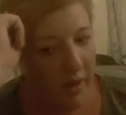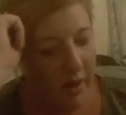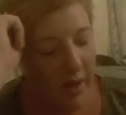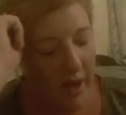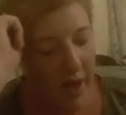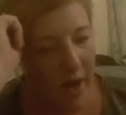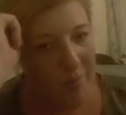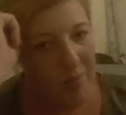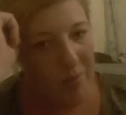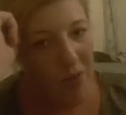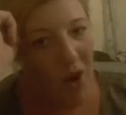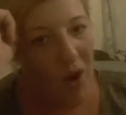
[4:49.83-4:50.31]

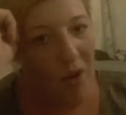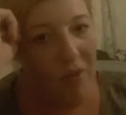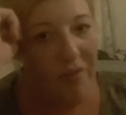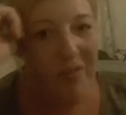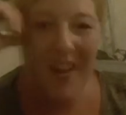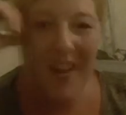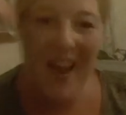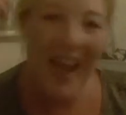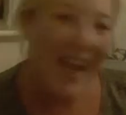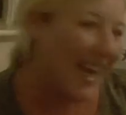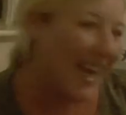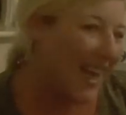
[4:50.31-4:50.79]
I'm not
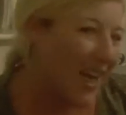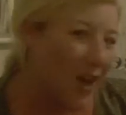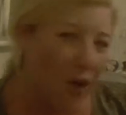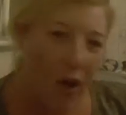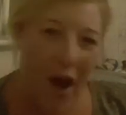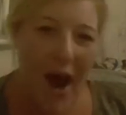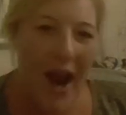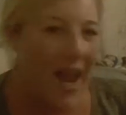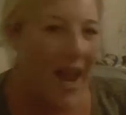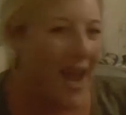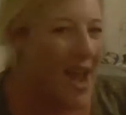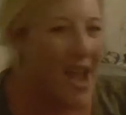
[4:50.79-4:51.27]
feeling
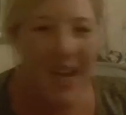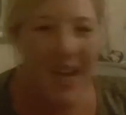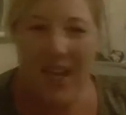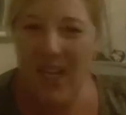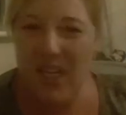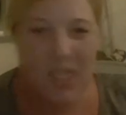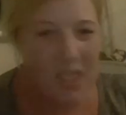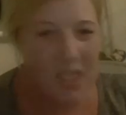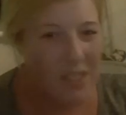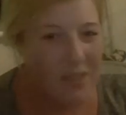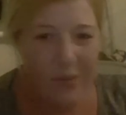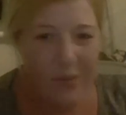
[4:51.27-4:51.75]
great
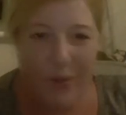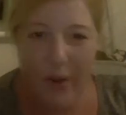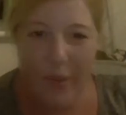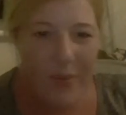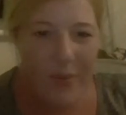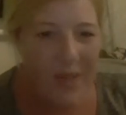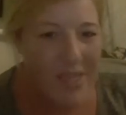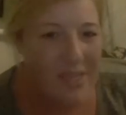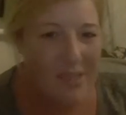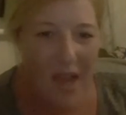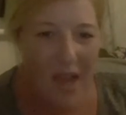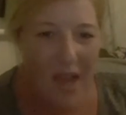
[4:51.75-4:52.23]
energies from
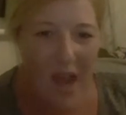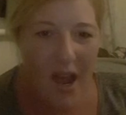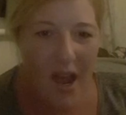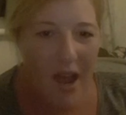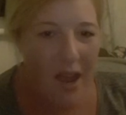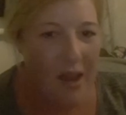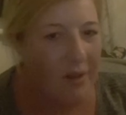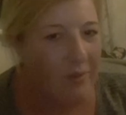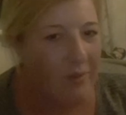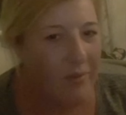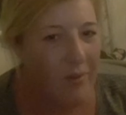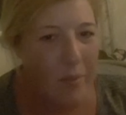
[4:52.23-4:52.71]
this guy,
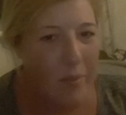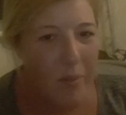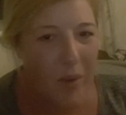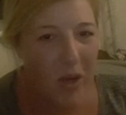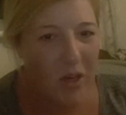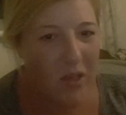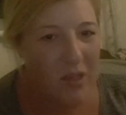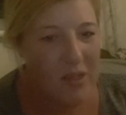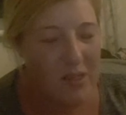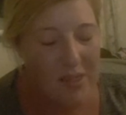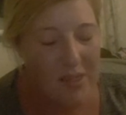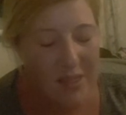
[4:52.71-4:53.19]
if I'm
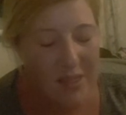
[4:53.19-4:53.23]
honest,